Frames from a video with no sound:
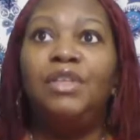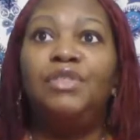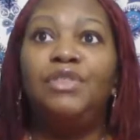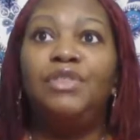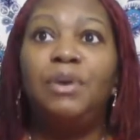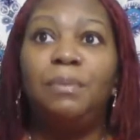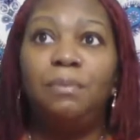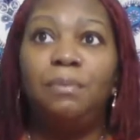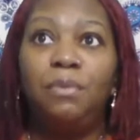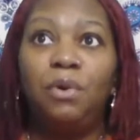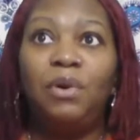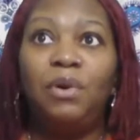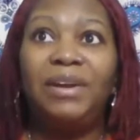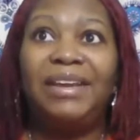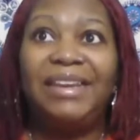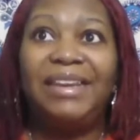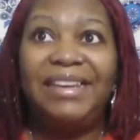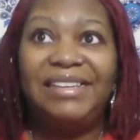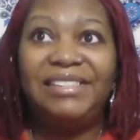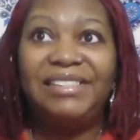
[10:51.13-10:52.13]
the more
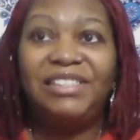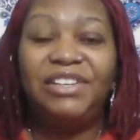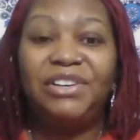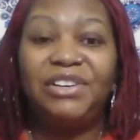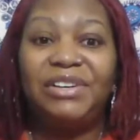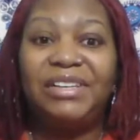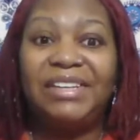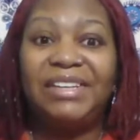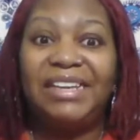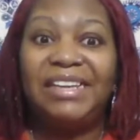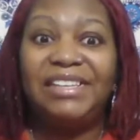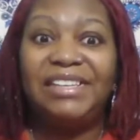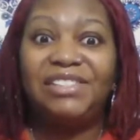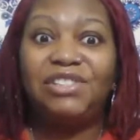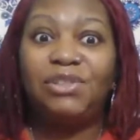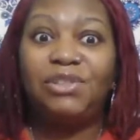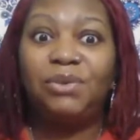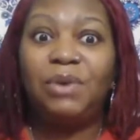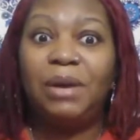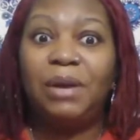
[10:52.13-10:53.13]
easier it is
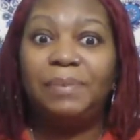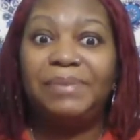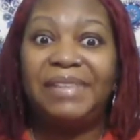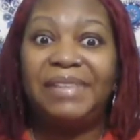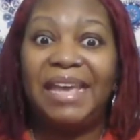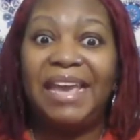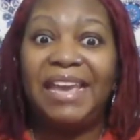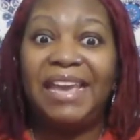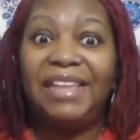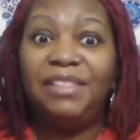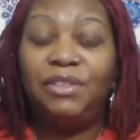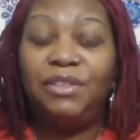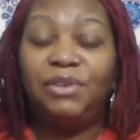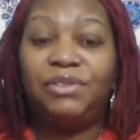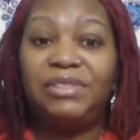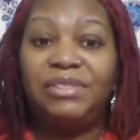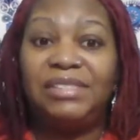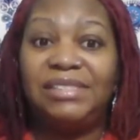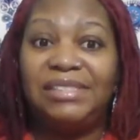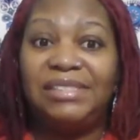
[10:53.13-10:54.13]
to obtain
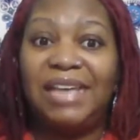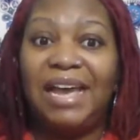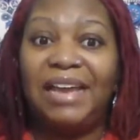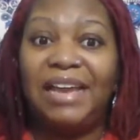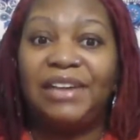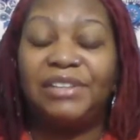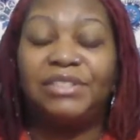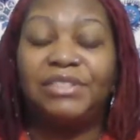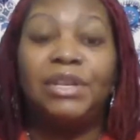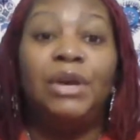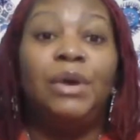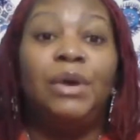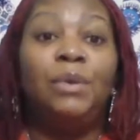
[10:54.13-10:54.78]
those desires.